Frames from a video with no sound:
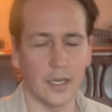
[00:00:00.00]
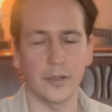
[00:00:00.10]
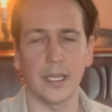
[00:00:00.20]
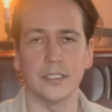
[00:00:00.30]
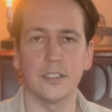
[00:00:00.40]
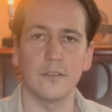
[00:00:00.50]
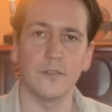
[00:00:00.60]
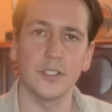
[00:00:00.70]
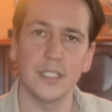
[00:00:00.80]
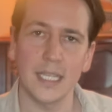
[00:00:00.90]
Okay, so the
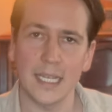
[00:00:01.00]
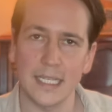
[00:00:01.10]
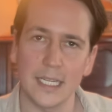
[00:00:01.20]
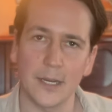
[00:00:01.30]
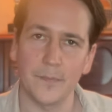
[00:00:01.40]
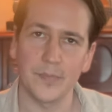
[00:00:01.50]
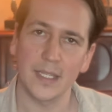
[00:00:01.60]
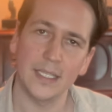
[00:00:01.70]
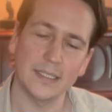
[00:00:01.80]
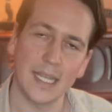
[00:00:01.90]
first thing I hear
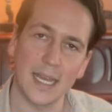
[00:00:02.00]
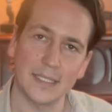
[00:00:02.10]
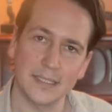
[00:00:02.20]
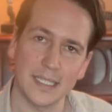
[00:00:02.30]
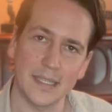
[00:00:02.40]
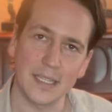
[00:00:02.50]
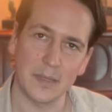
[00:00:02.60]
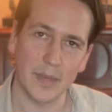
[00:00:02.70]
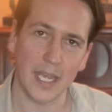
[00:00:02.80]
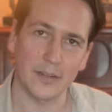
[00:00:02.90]
is that synth in
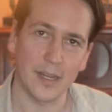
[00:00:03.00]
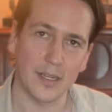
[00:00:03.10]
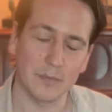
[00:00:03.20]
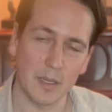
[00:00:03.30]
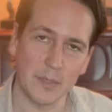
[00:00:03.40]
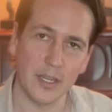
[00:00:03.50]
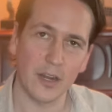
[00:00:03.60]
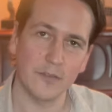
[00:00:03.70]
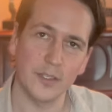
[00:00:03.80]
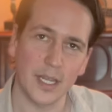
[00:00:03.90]
the background. It may be
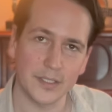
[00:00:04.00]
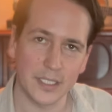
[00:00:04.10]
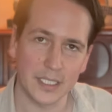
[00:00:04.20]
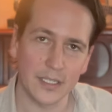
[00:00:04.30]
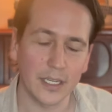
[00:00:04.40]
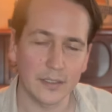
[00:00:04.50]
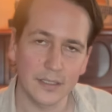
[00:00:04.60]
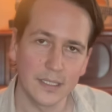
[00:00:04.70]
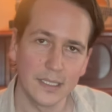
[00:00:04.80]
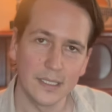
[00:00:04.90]
hard for you guys to hear it
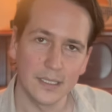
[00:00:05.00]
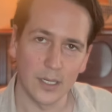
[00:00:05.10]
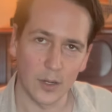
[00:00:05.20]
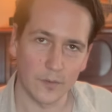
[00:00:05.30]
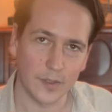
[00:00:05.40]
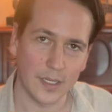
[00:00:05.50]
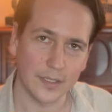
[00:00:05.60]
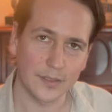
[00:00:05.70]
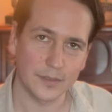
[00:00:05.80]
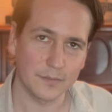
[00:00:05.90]
over
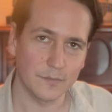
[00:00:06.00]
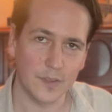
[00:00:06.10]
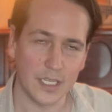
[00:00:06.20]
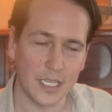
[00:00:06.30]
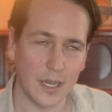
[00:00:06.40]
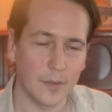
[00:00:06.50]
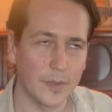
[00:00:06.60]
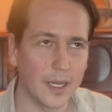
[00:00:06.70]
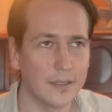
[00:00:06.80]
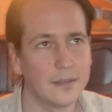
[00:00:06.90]
this video,
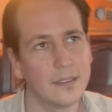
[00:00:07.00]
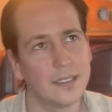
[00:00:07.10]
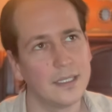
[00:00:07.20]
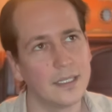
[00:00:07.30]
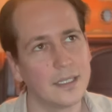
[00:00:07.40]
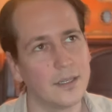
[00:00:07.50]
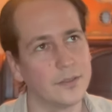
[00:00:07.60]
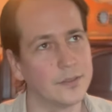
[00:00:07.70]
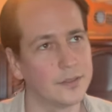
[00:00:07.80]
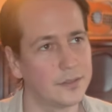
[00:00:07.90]
but it
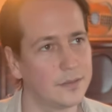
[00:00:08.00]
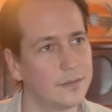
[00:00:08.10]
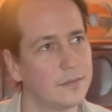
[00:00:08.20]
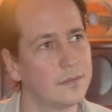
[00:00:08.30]
goes...